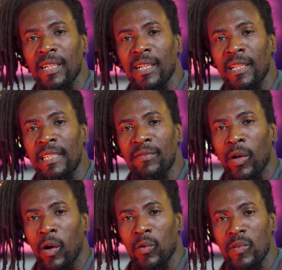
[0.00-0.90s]
leave the
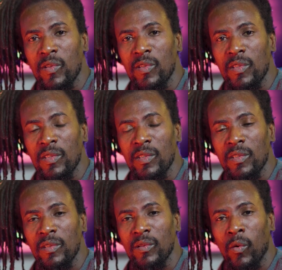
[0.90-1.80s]
house
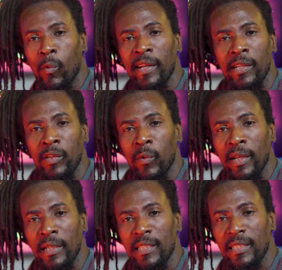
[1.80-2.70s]
with it
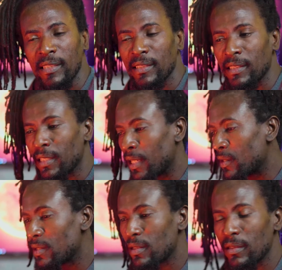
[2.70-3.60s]
doing it. So I
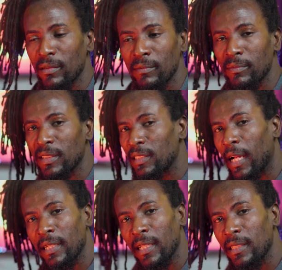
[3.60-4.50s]
just
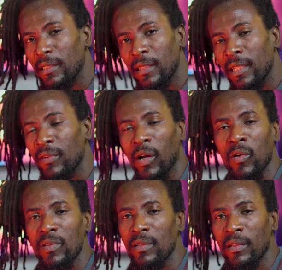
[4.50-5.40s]
sight it, leave the
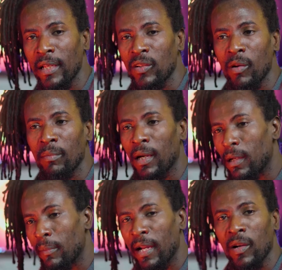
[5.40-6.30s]
house, then come back.
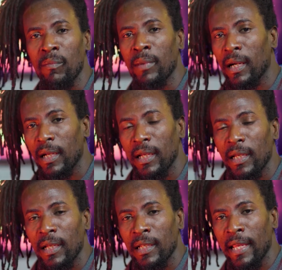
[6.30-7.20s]
When I come back,
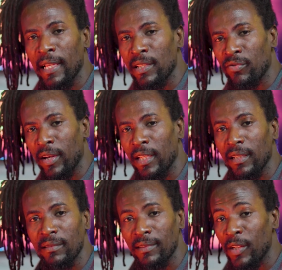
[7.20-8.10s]
the egg is ready.
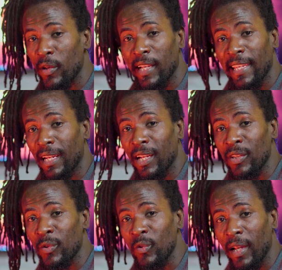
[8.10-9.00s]
You know, you
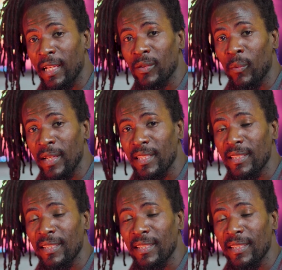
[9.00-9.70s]
cannot do that with,